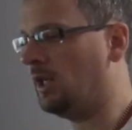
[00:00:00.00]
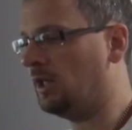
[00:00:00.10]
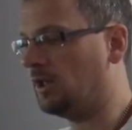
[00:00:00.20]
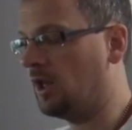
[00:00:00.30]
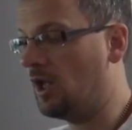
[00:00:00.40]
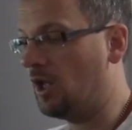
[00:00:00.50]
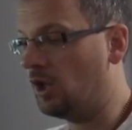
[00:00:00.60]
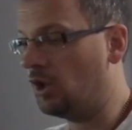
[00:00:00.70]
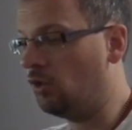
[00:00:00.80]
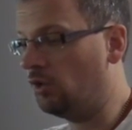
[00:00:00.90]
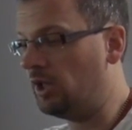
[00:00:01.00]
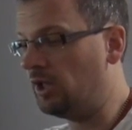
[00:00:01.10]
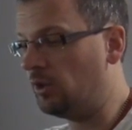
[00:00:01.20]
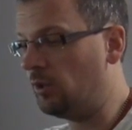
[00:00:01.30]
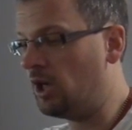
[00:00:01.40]
is you'll
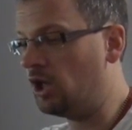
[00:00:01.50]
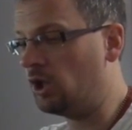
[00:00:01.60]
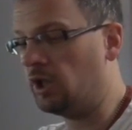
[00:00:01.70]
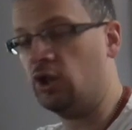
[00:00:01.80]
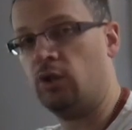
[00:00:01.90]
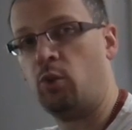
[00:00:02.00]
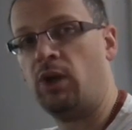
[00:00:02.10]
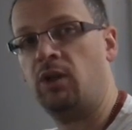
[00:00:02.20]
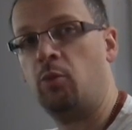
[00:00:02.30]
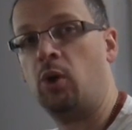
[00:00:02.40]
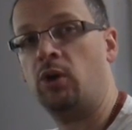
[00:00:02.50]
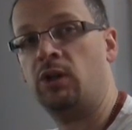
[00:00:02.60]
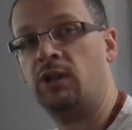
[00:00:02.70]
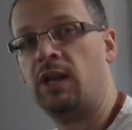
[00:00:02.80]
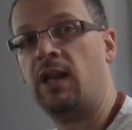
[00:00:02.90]
need to initially just press the button
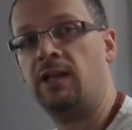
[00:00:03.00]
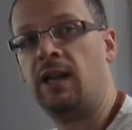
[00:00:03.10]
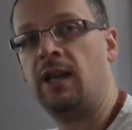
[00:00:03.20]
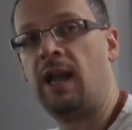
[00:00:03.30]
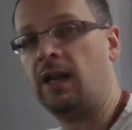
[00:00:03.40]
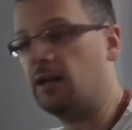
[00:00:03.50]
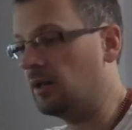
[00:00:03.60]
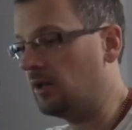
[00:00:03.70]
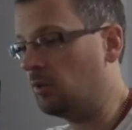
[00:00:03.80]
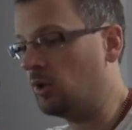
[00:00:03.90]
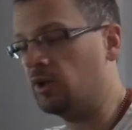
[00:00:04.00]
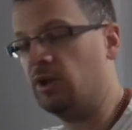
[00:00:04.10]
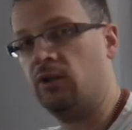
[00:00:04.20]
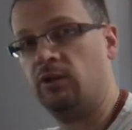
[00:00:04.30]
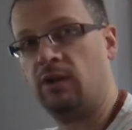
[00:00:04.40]
to set dead ahead, because
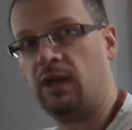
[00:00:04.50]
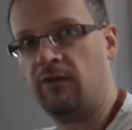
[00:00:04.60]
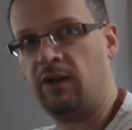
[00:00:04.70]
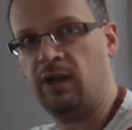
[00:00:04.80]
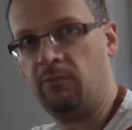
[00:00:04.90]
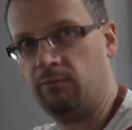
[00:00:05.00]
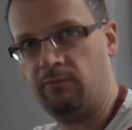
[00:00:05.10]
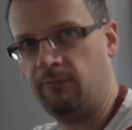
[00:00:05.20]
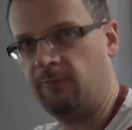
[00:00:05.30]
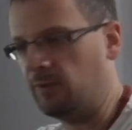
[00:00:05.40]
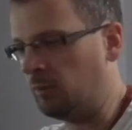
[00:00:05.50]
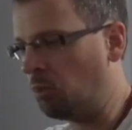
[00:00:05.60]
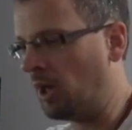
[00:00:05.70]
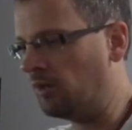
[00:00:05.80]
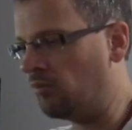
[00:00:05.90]
it doesn't have any
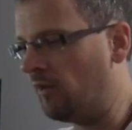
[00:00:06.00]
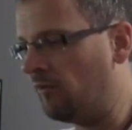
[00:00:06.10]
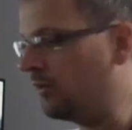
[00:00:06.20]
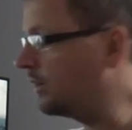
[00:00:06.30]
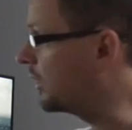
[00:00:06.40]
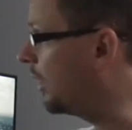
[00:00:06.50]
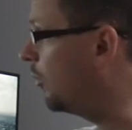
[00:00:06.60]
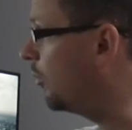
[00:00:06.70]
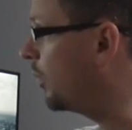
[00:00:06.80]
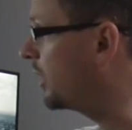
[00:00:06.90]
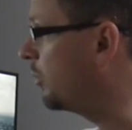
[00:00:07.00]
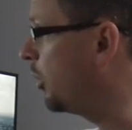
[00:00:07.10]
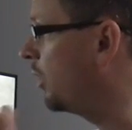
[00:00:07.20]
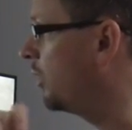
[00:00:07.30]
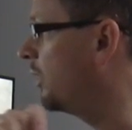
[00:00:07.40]
base reference. So press the
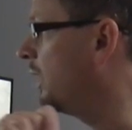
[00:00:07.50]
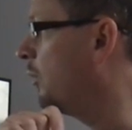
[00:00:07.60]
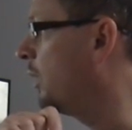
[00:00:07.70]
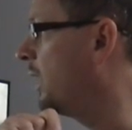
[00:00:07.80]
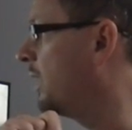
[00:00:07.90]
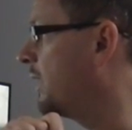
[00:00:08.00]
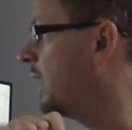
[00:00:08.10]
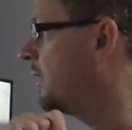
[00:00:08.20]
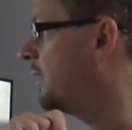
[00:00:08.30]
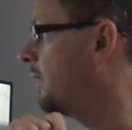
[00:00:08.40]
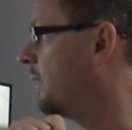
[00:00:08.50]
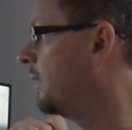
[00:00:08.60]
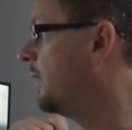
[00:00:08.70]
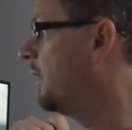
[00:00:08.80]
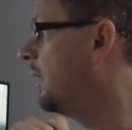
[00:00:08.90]
button, that will get it centered,
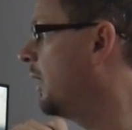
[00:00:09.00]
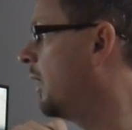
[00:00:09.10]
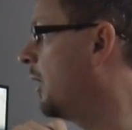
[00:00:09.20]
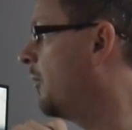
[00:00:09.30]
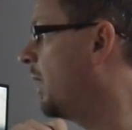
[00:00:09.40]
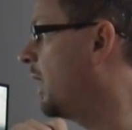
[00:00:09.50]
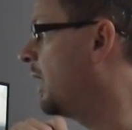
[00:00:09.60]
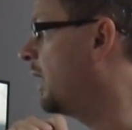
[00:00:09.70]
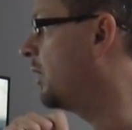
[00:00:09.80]
and then